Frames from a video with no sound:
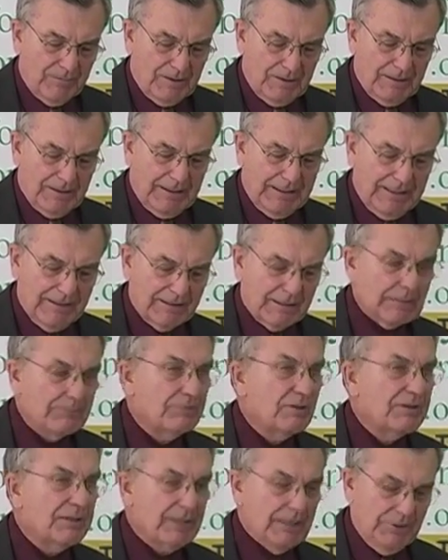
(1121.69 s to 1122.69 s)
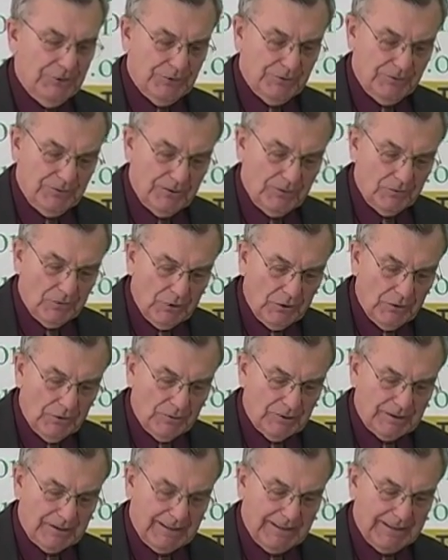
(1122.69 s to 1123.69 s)
It has the potential to
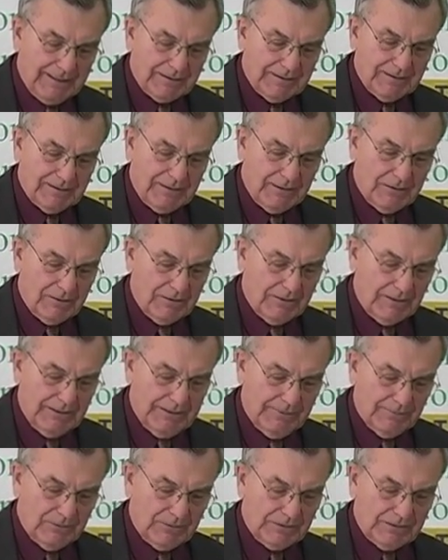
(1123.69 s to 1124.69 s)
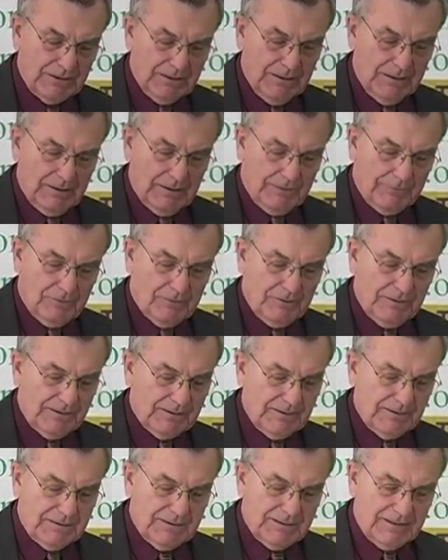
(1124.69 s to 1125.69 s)
lower taxes at all levels. Of course,
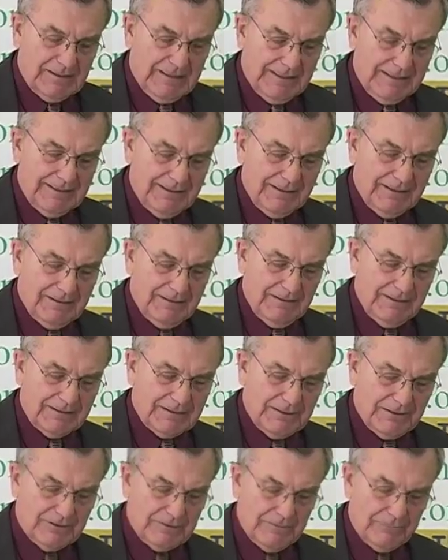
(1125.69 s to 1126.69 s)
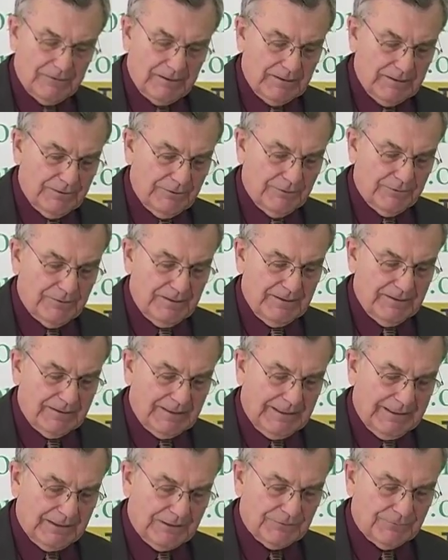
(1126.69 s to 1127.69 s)
this is not inconsistent with increased
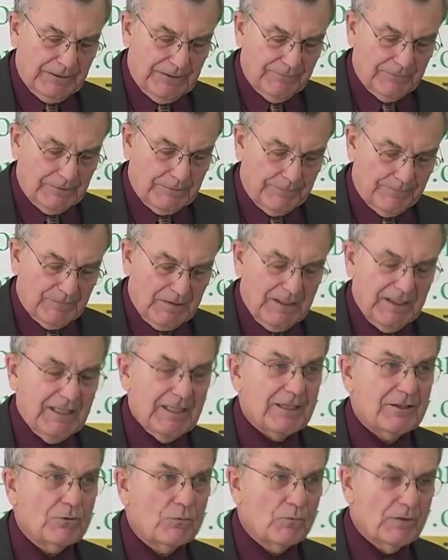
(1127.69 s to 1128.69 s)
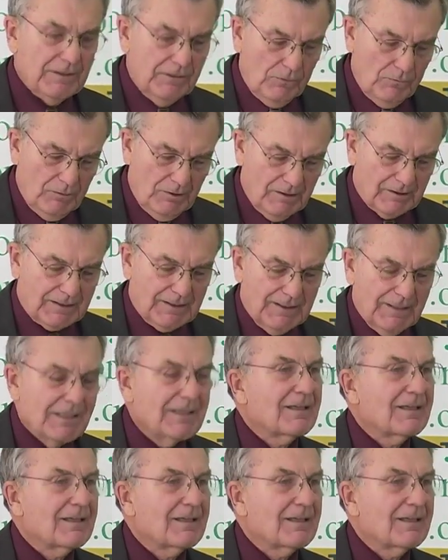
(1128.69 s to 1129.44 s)
tax revenue. It will work.